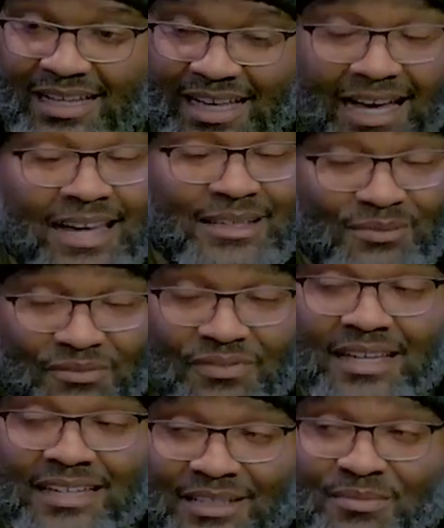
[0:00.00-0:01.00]
I am
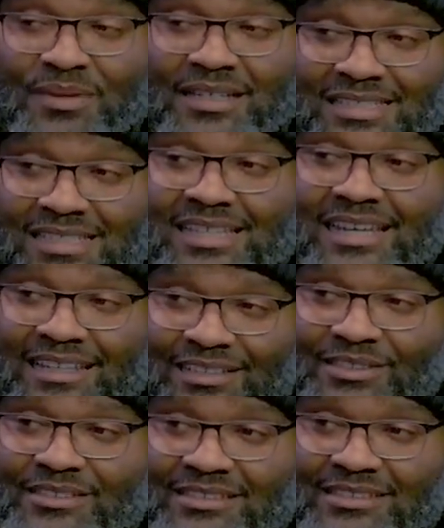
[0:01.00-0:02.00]
Fannie Mae
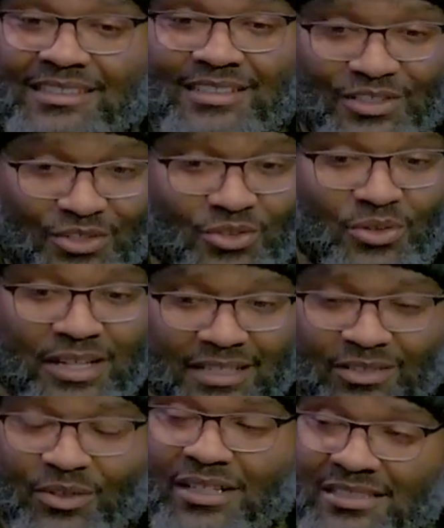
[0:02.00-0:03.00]
Sanders' great
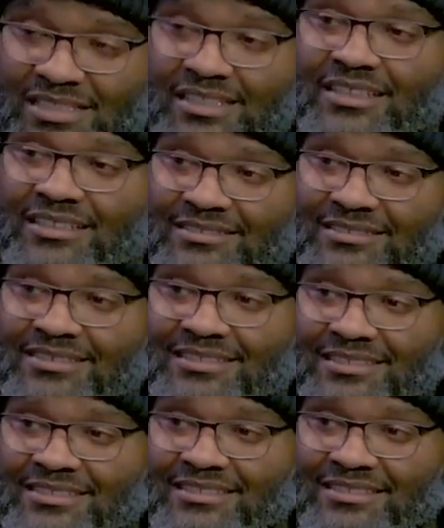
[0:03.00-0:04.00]
grandson.
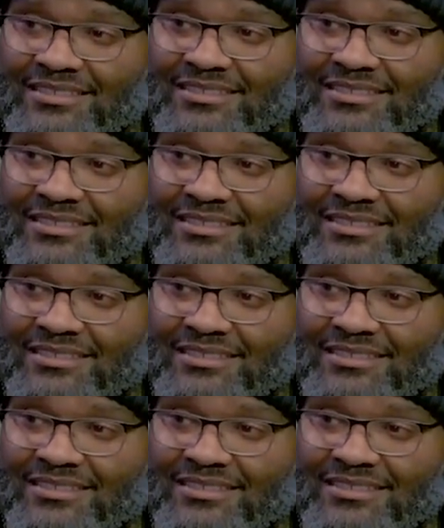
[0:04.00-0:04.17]
Mm.